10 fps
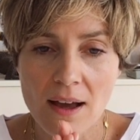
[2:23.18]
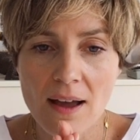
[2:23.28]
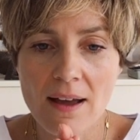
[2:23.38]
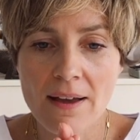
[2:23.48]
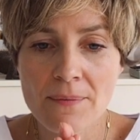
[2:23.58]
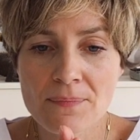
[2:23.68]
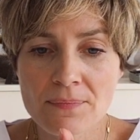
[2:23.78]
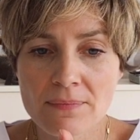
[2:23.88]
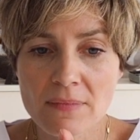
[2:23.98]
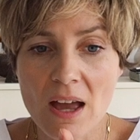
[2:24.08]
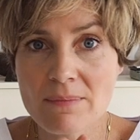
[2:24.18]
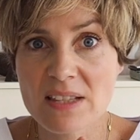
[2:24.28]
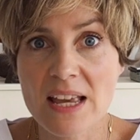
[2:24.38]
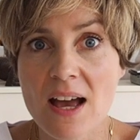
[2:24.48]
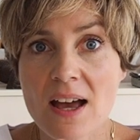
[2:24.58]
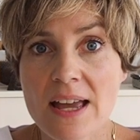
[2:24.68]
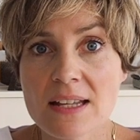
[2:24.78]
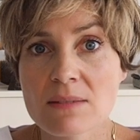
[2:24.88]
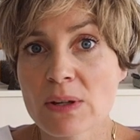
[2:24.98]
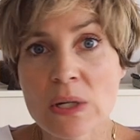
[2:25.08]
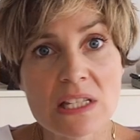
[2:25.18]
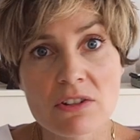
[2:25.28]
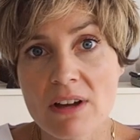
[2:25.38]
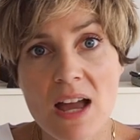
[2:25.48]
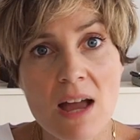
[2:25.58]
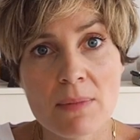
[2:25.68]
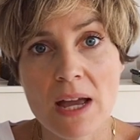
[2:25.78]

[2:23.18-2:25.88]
Come say hi to me on Instagram.